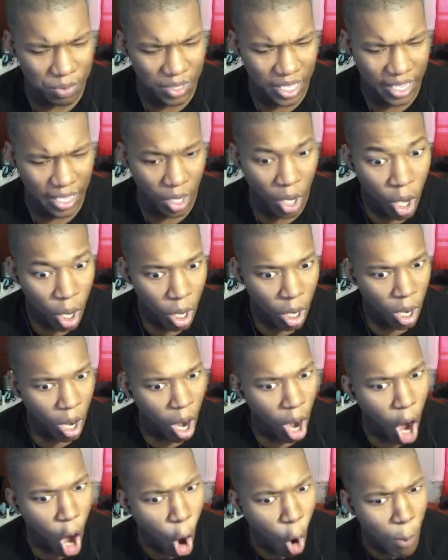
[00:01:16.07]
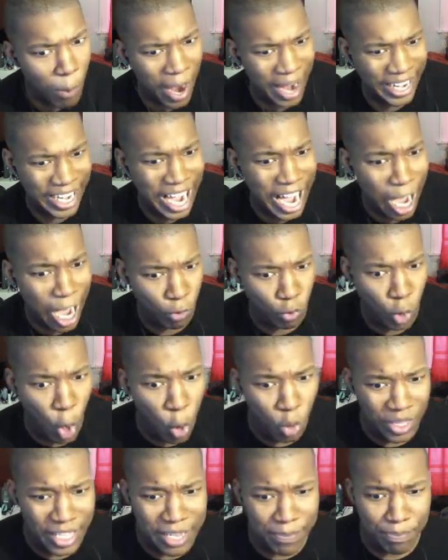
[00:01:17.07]
play. Oh my God!
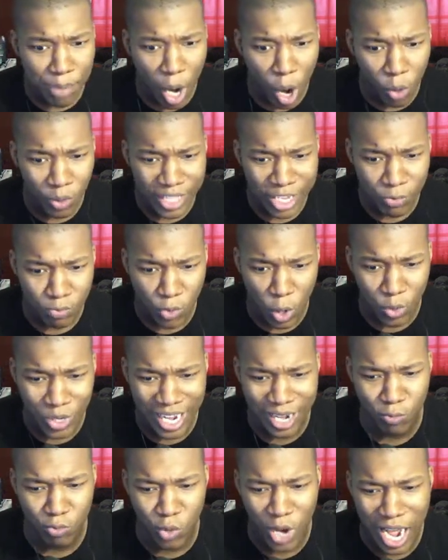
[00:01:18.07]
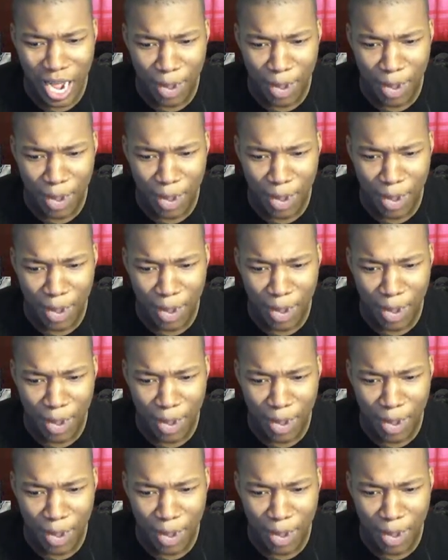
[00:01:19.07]
Roly Poly Ronut